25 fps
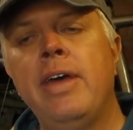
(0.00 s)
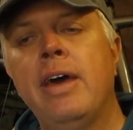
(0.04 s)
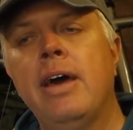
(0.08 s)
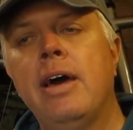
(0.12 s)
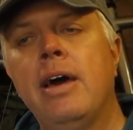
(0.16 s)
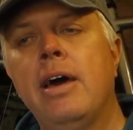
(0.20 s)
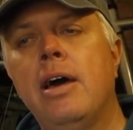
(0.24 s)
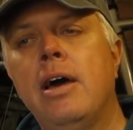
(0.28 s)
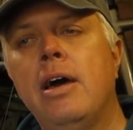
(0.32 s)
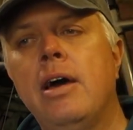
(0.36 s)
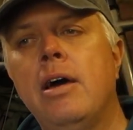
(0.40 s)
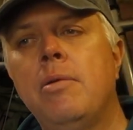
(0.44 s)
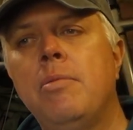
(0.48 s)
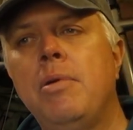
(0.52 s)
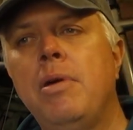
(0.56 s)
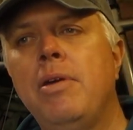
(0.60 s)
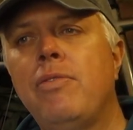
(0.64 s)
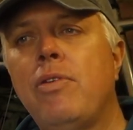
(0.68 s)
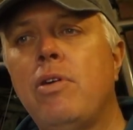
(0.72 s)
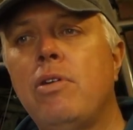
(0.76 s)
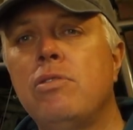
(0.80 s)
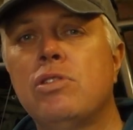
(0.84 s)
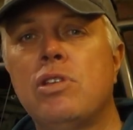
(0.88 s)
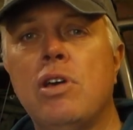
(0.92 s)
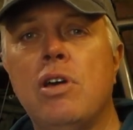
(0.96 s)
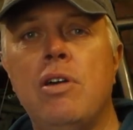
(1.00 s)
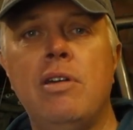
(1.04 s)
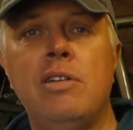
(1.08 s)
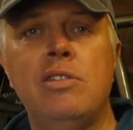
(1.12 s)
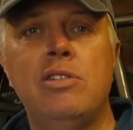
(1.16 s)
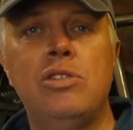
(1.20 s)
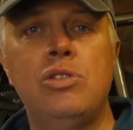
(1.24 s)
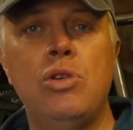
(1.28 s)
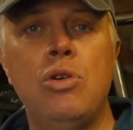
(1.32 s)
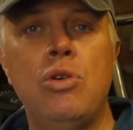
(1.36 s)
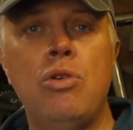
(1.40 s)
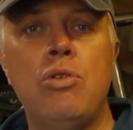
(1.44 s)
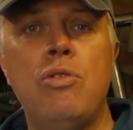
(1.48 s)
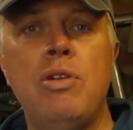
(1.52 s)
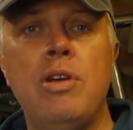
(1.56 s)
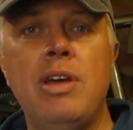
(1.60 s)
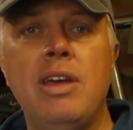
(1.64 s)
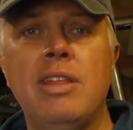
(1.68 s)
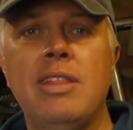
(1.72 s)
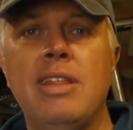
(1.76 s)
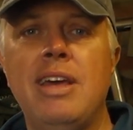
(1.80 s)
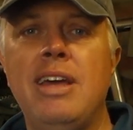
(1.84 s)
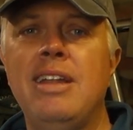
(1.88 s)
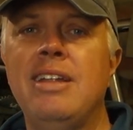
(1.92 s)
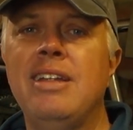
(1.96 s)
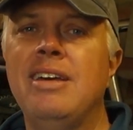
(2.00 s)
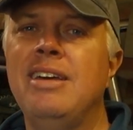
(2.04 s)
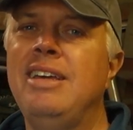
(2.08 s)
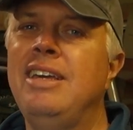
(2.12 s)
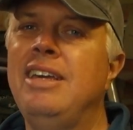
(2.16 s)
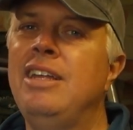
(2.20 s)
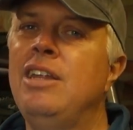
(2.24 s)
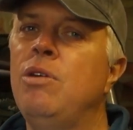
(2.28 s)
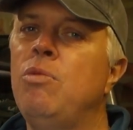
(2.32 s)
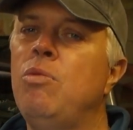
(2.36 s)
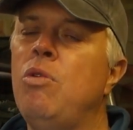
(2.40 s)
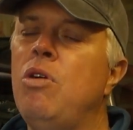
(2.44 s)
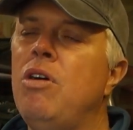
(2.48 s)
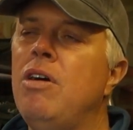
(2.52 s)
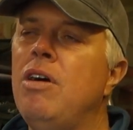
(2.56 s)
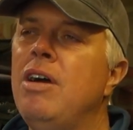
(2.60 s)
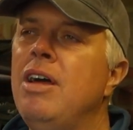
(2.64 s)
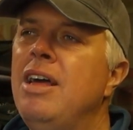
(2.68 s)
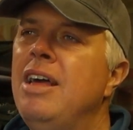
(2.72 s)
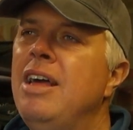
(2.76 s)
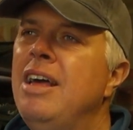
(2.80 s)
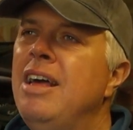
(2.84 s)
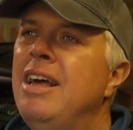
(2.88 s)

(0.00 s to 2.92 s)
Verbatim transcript: Um, if I was going touring, then you know what?